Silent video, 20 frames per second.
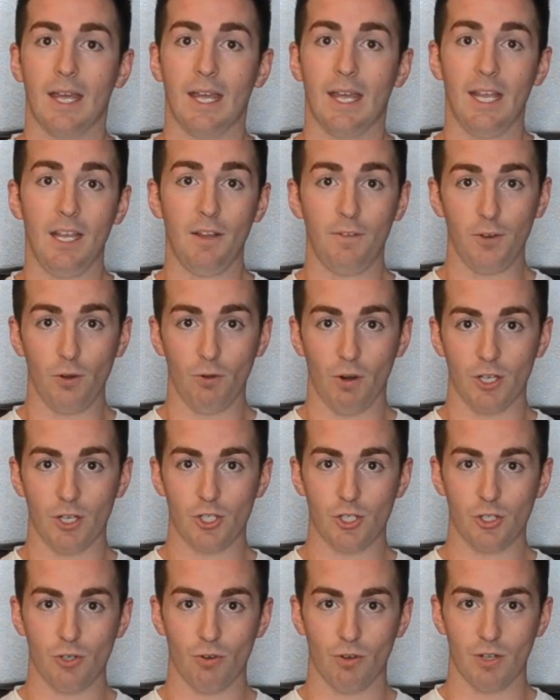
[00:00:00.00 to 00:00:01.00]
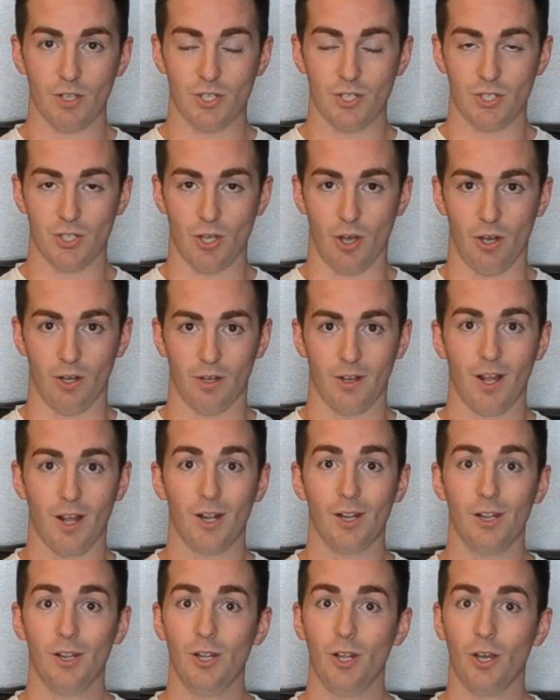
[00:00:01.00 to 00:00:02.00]
If you're unsure on song,
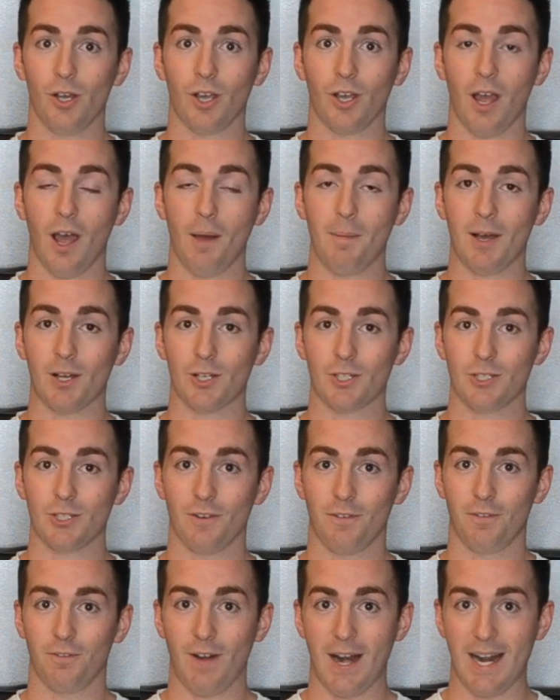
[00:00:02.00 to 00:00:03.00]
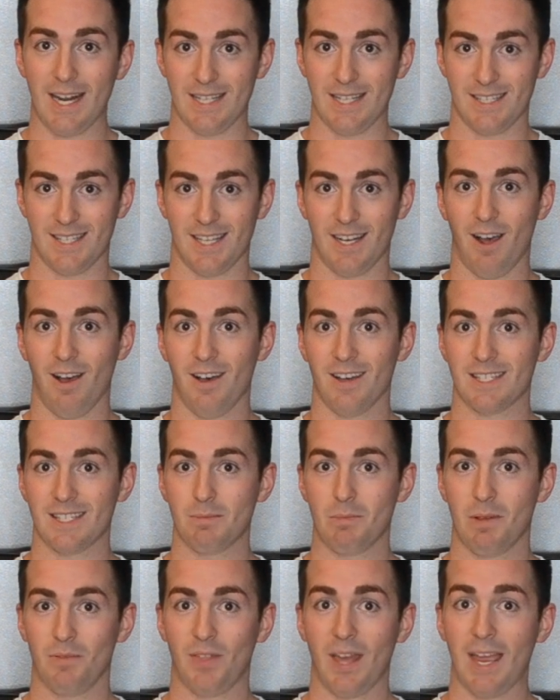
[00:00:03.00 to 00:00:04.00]
look amongst your friends and ask
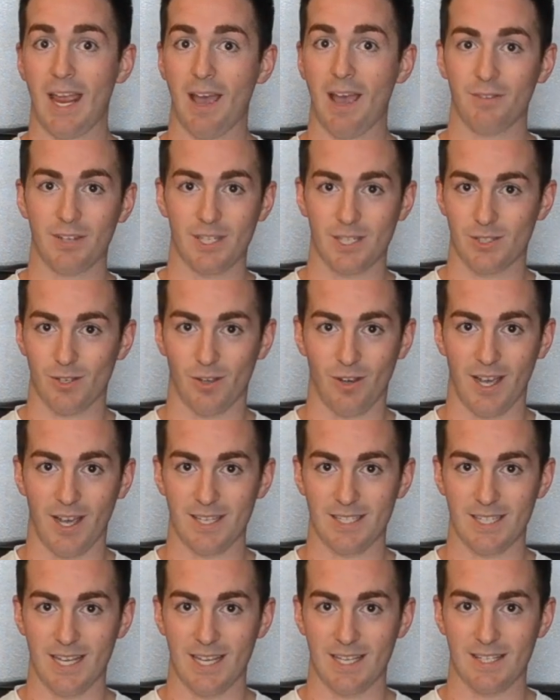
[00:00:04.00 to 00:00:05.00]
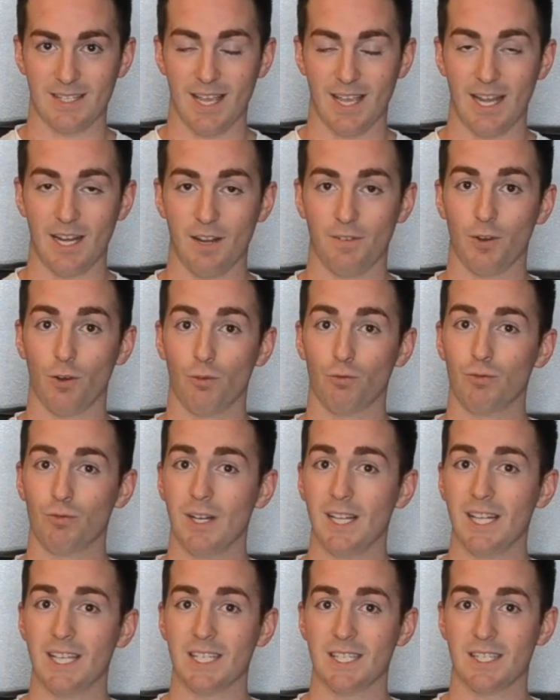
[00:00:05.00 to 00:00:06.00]
them if they have any song ideas. And if you're
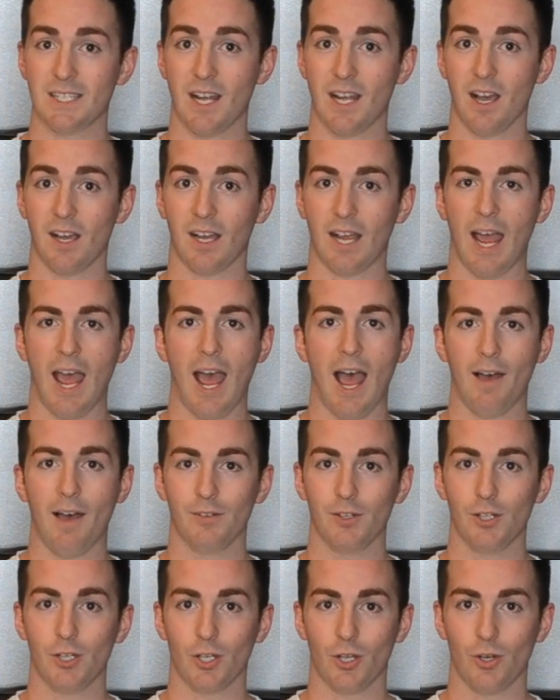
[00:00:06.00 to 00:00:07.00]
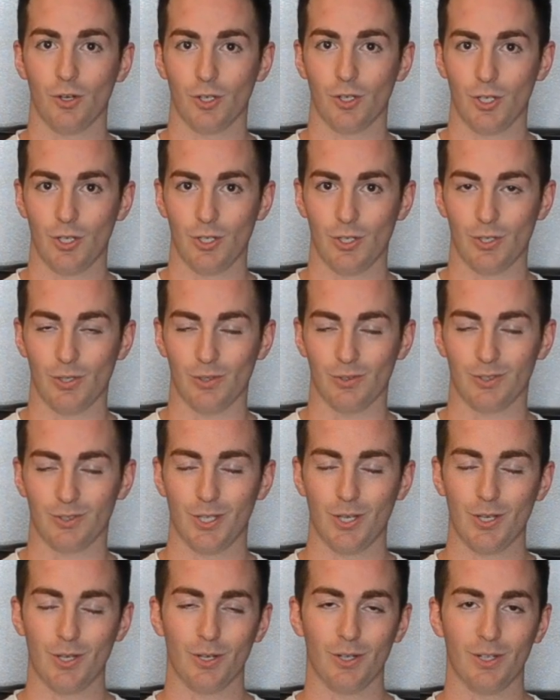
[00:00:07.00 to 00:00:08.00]
really stuck, have a look on Google.
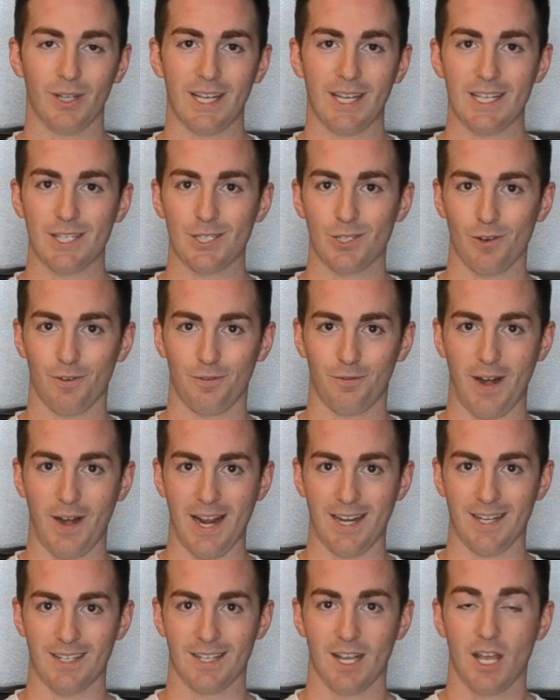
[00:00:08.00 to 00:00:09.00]
Google is your friend.